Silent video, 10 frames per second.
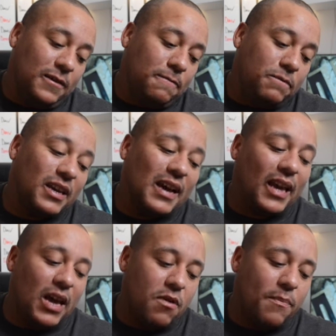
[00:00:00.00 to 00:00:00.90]
you can
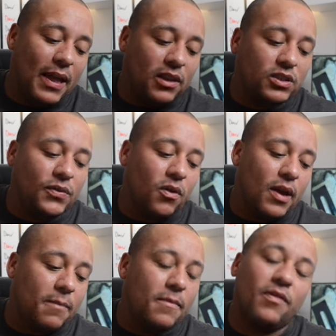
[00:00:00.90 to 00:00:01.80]
get repellents for
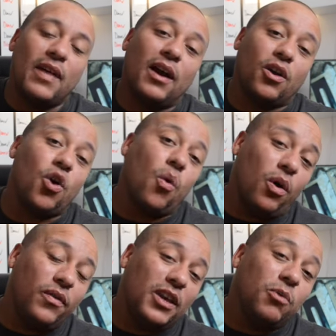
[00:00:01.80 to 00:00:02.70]
it that go
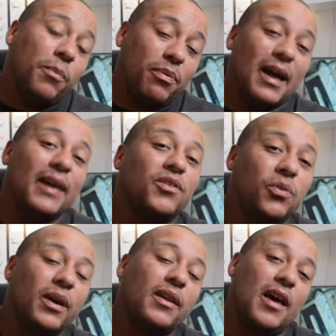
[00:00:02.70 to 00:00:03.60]
on, that you apply to
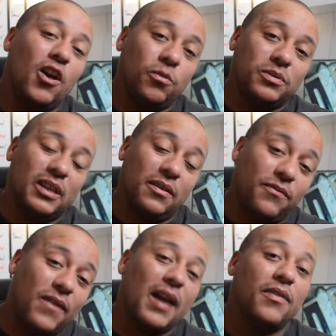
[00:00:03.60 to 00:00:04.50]
it, that helps it
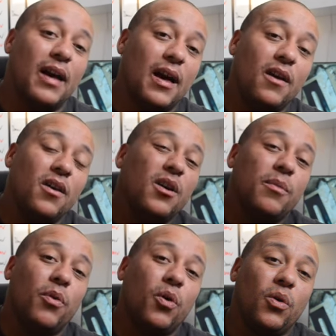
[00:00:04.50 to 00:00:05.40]
fight that,
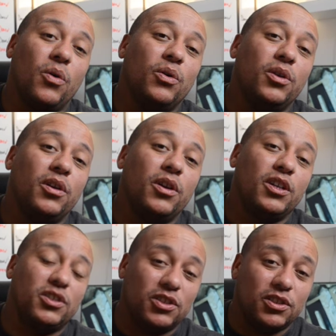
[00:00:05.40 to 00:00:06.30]
but
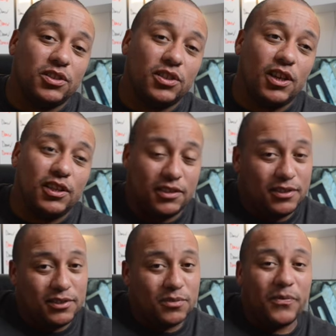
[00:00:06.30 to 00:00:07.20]
it's
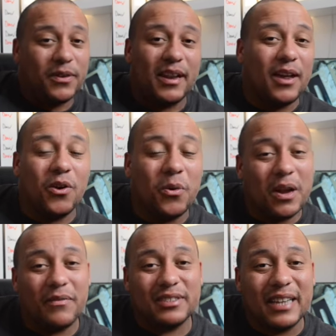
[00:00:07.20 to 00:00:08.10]
something that no one
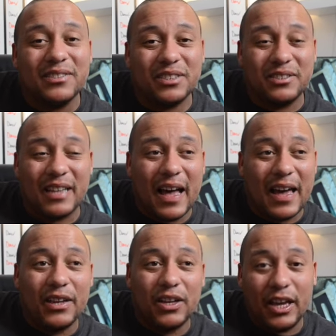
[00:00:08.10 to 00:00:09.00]
ever says, is that
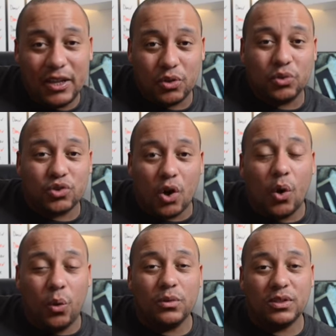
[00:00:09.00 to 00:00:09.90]
it does
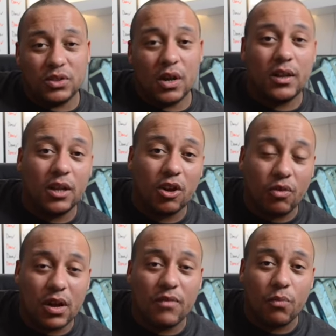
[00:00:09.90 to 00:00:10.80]
hold a certain
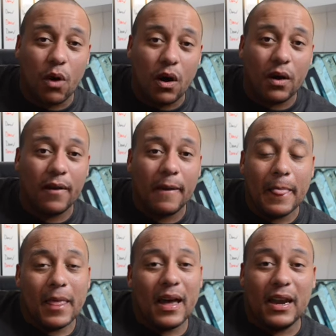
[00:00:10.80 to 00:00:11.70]
degree of water,
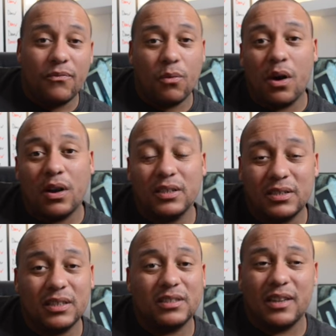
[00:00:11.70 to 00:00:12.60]
and if water
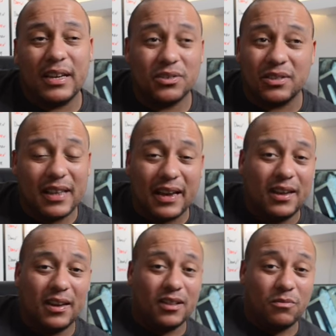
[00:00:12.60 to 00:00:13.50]
sits in there, so say like in
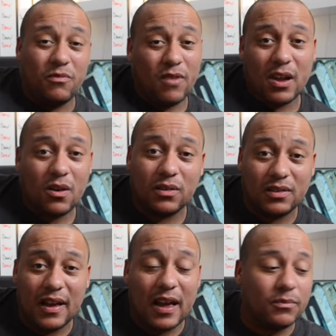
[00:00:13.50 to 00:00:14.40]
England we rain all the
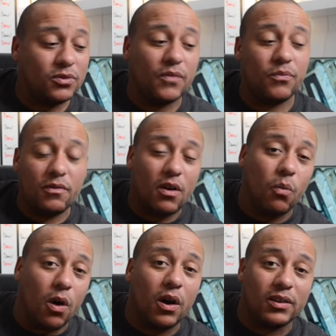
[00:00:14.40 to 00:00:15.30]
time, so if we've got
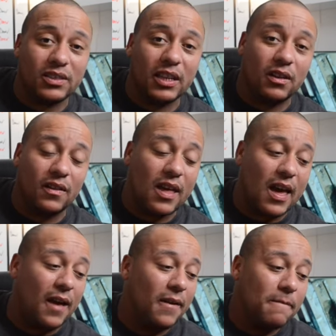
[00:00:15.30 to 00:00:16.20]
water sitting on
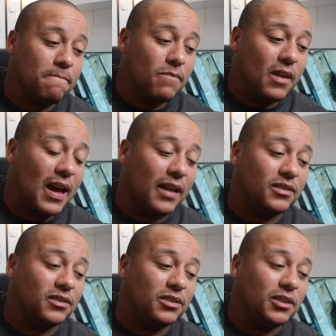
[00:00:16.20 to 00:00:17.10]
there
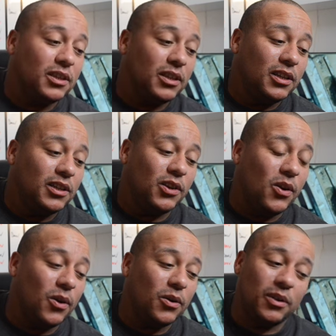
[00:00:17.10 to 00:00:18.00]
and, you
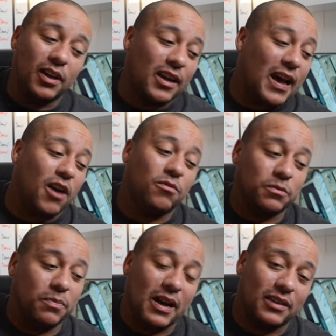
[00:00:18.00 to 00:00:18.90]
know, a car comes
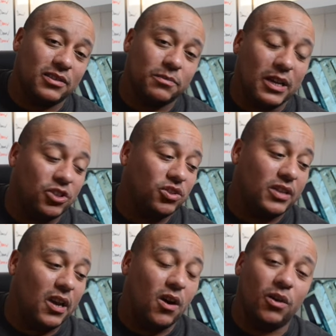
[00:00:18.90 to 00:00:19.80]
past, splashes
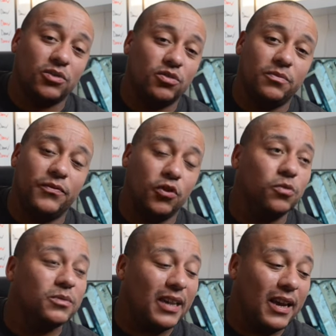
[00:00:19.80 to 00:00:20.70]
it, or some
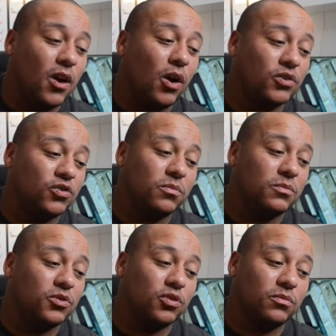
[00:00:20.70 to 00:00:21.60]
fumes hit it, or
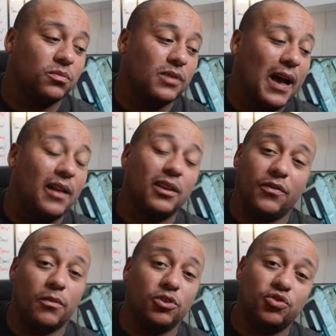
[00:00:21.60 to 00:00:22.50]
some algae
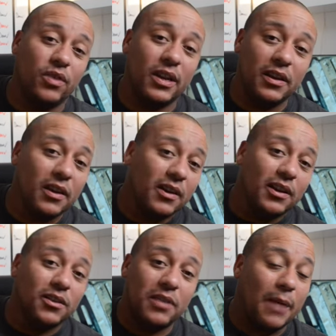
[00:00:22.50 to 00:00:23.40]
from a tree
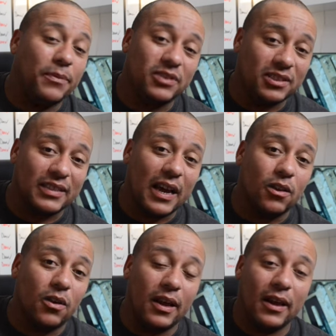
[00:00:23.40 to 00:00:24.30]
happens to settle
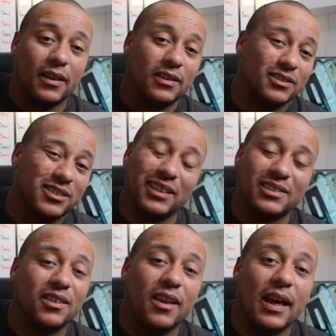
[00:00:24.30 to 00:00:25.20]
on it, sits
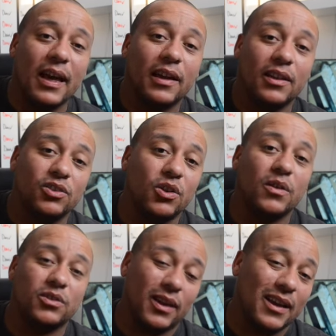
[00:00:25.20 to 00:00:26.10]
in there, you know,
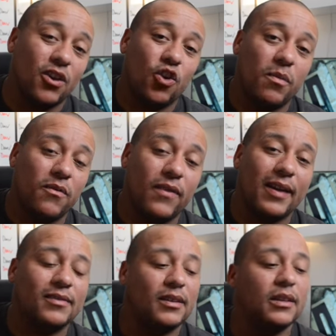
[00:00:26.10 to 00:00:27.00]
so it can come
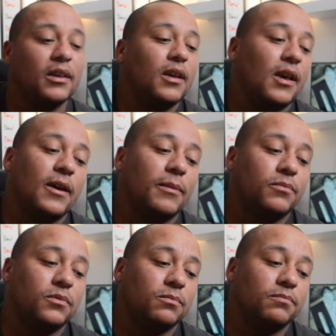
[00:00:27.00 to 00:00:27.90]
infected.
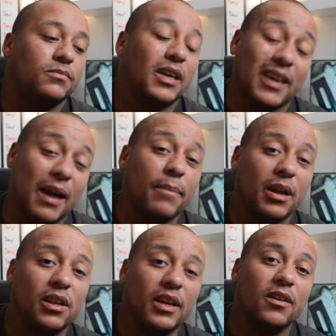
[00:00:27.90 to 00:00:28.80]
It can be
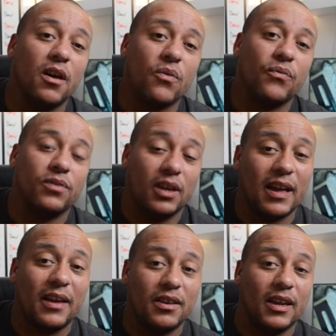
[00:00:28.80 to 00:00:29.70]
cleaned off. You
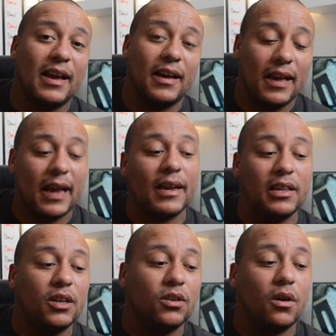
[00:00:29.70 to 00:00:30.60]
can get it
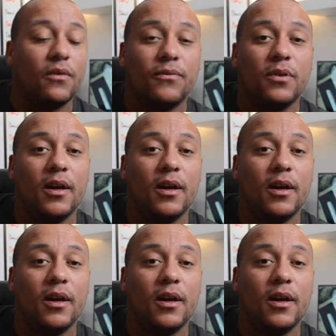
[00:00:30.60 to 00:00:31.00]
cleaned off.